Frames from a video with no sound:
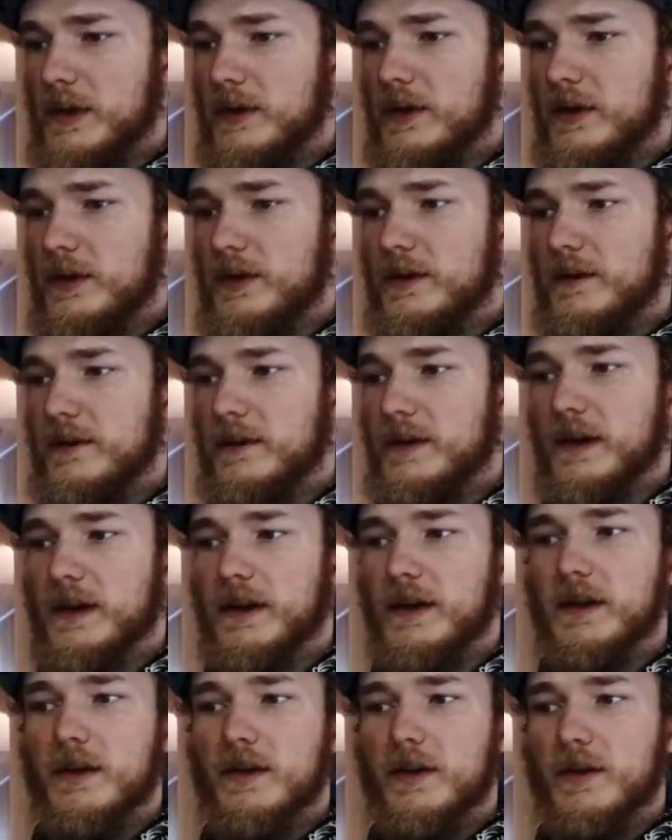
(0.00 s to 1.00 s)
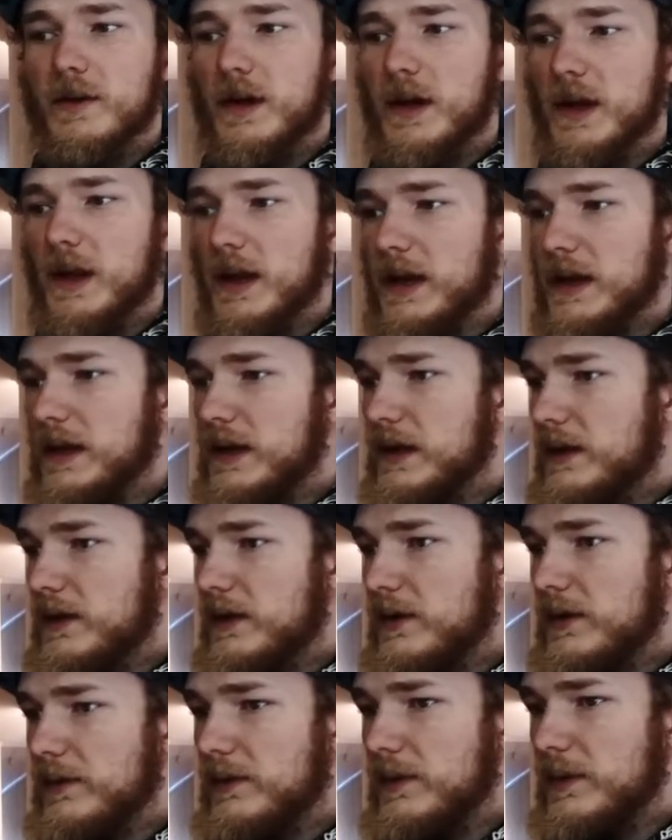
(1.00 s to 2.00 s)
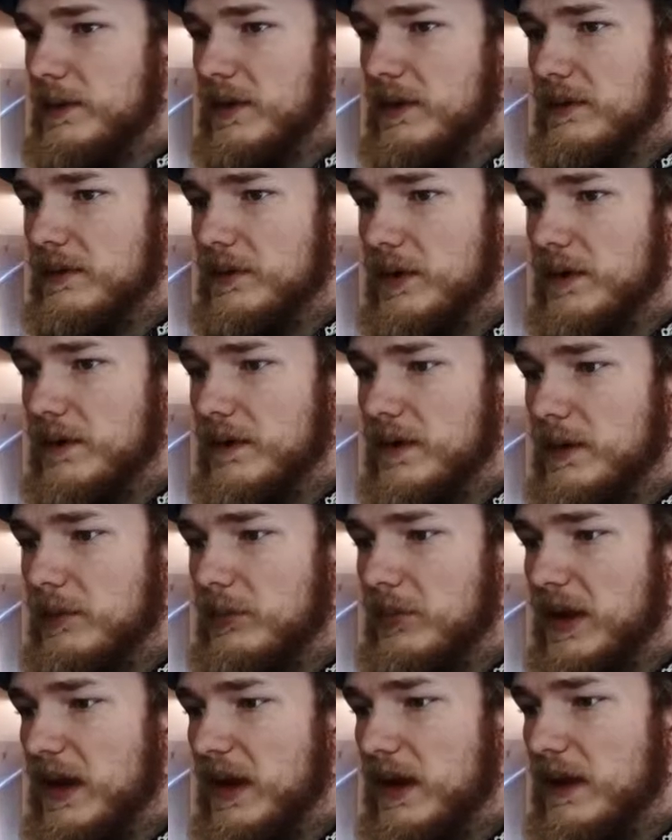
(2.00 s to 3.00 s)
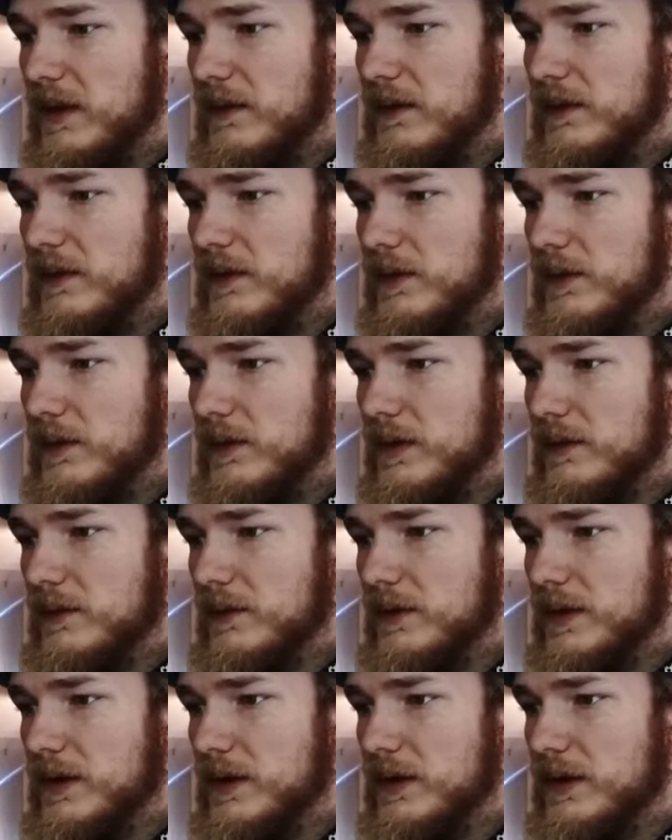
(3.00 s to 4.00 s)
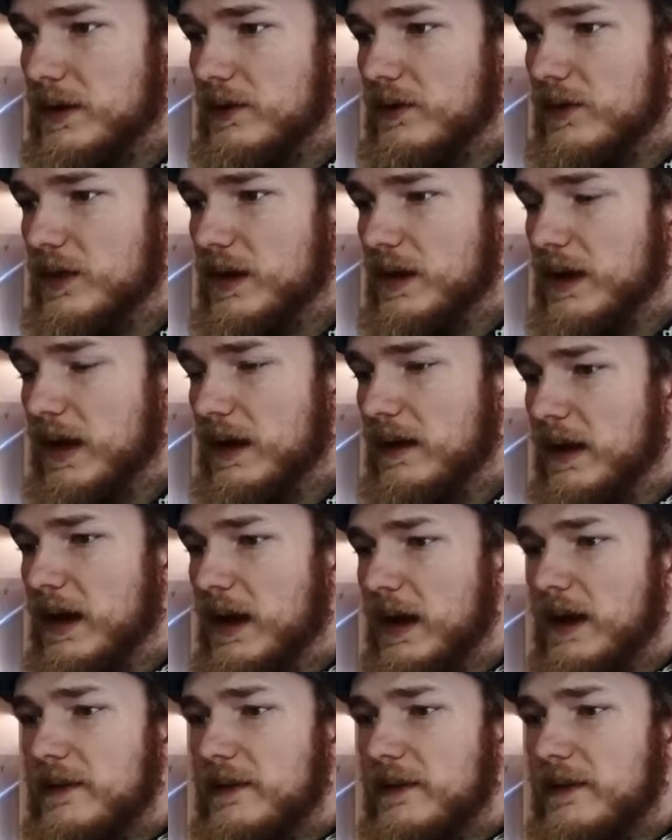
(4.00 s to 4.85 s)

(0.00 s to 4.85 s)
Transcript: New Year's Day, you know, I like female fronted bands, so definitely gonna check that.